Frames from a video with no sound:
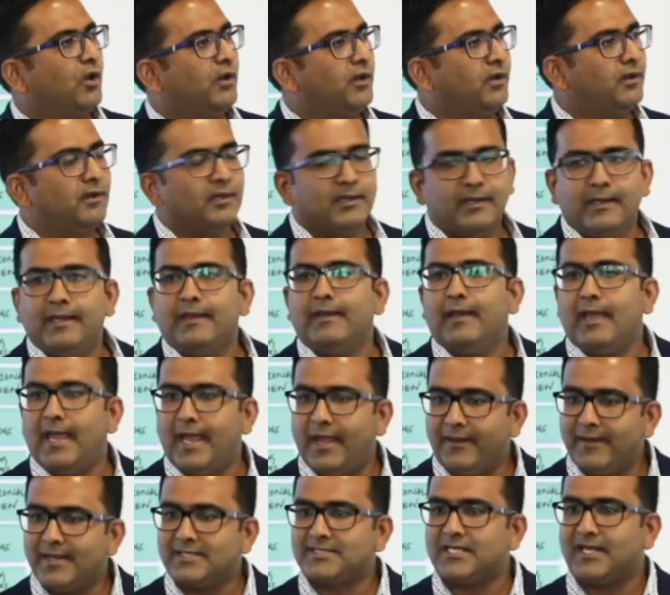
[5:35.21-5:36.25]
on
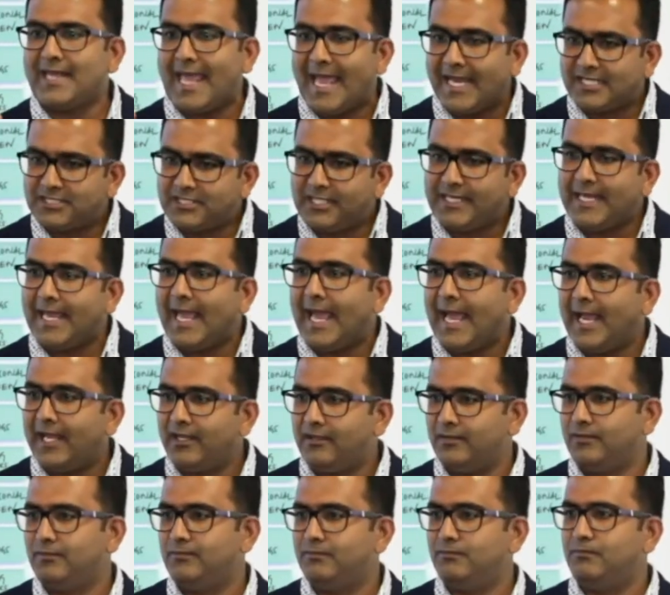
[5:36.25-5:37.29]
areas that actually
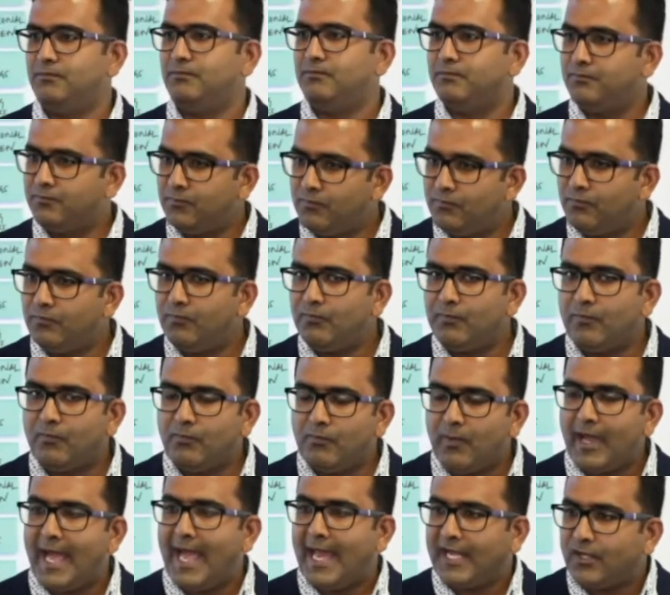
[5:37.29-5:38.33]
add
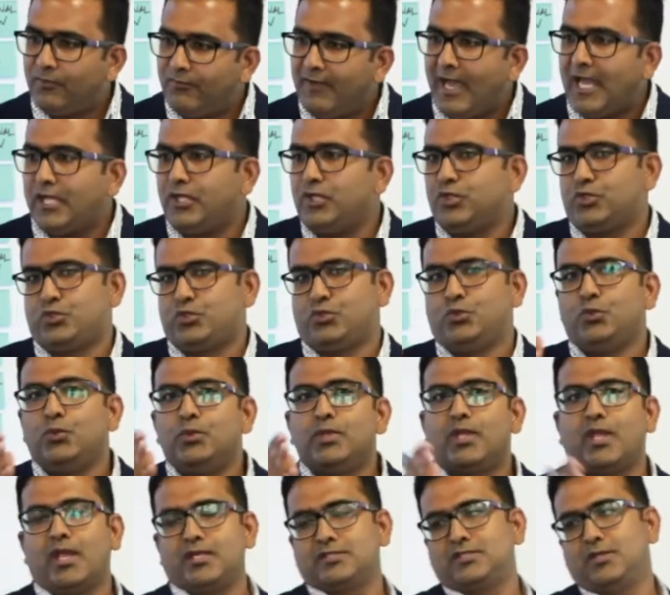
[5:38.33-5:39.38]
value to the
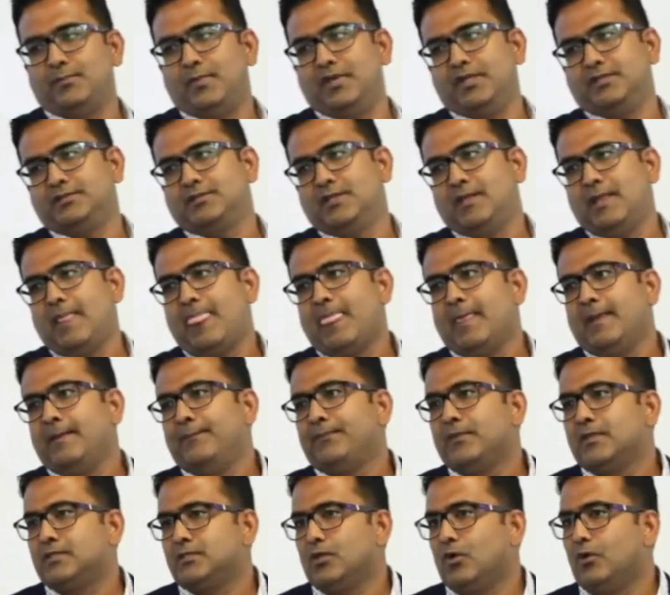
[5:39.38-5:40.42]
customers.
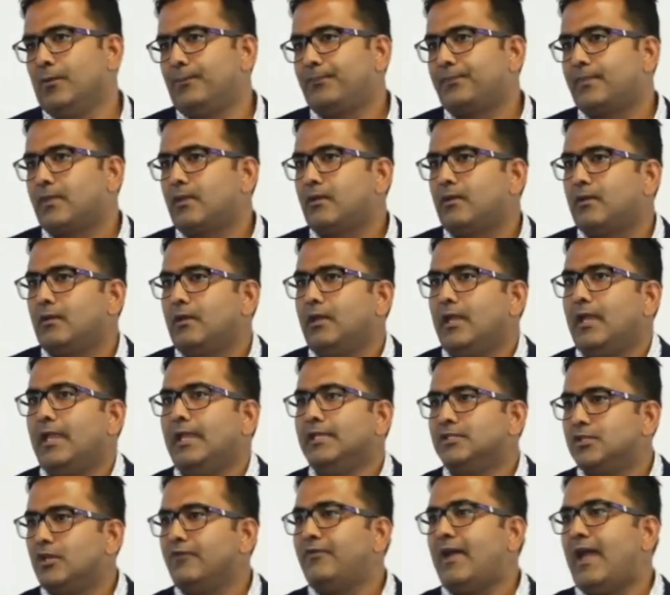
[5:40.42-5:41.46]
So
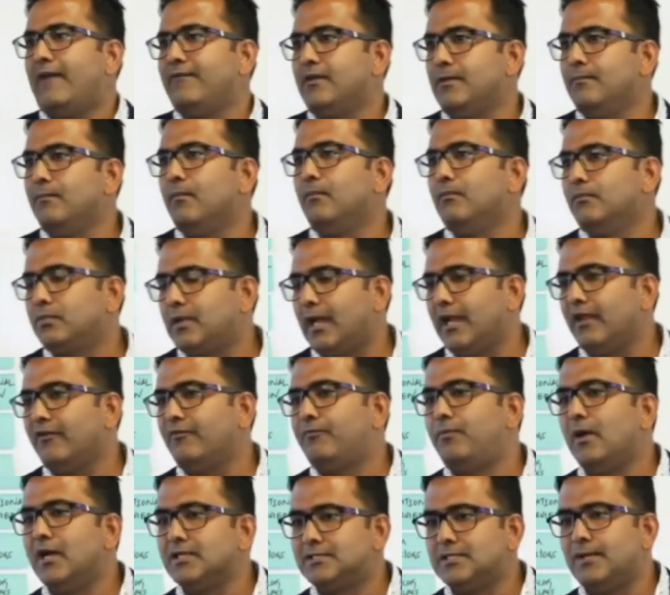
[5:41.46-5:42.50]
instead of having kind of
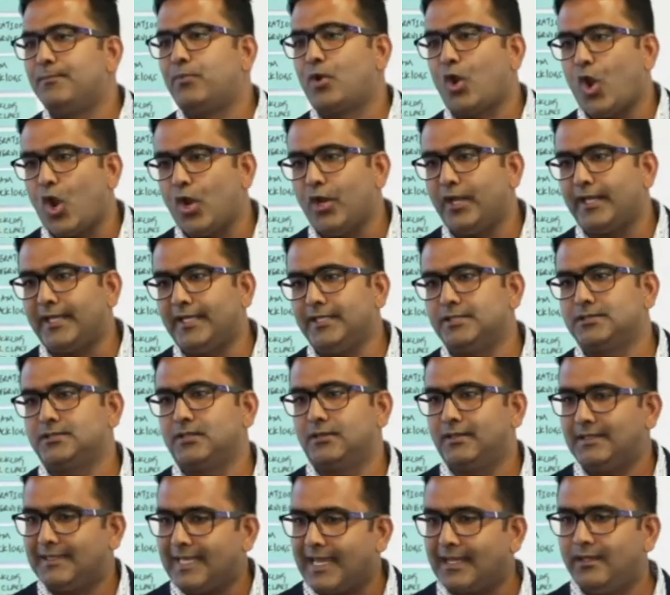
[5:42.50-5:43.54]
personal priorities, so
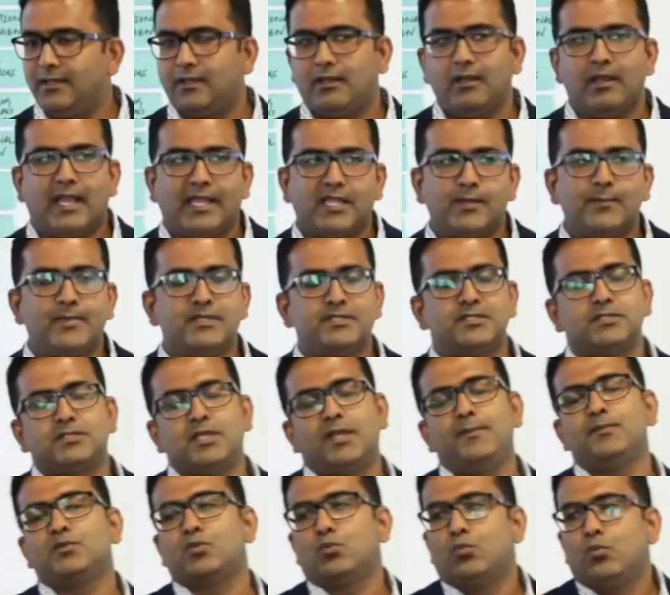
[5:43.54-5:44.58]
the technical and the business
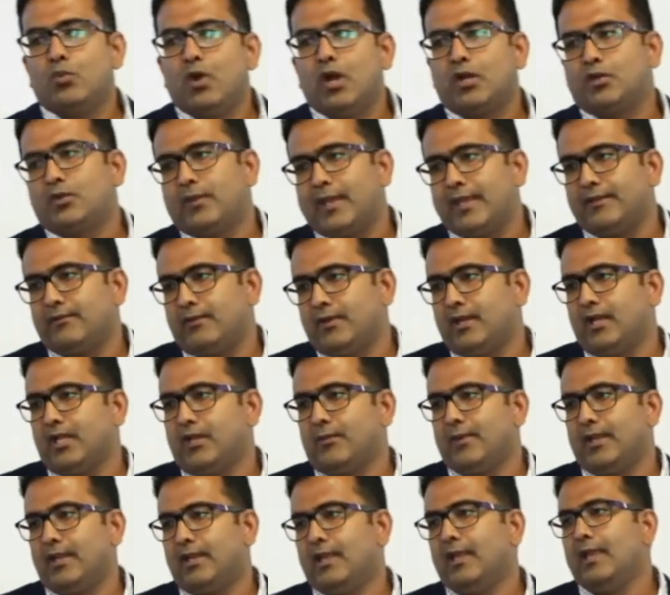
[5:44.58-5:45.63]
teams worked together really
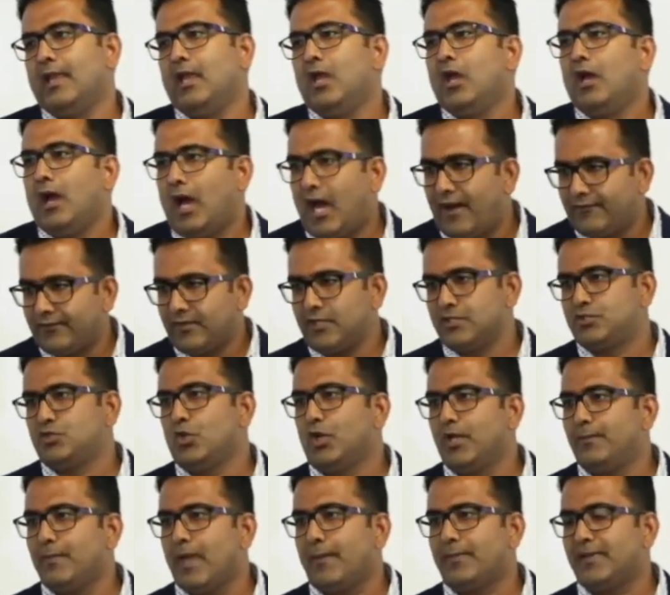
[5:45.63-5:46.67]
well after the
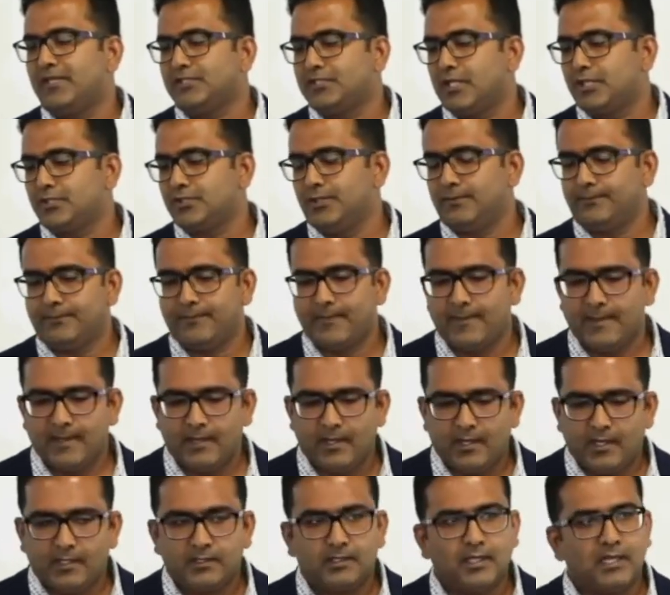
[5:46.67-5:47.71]
story mapping session.
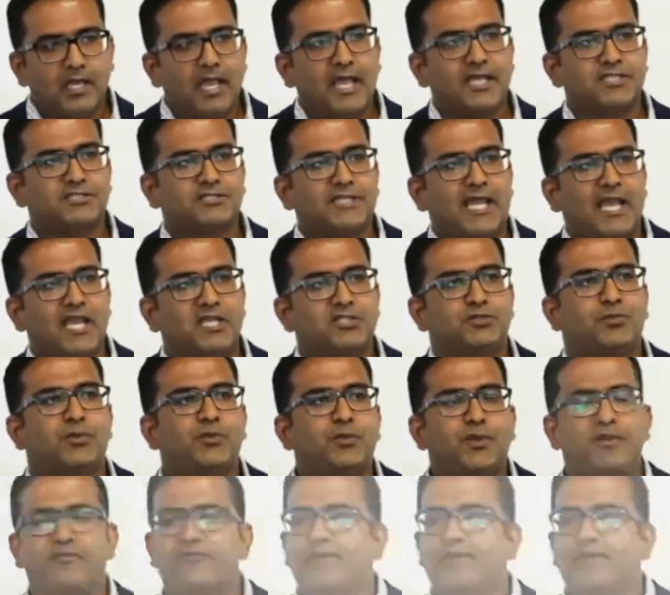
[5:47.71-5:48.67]
The last challenge that we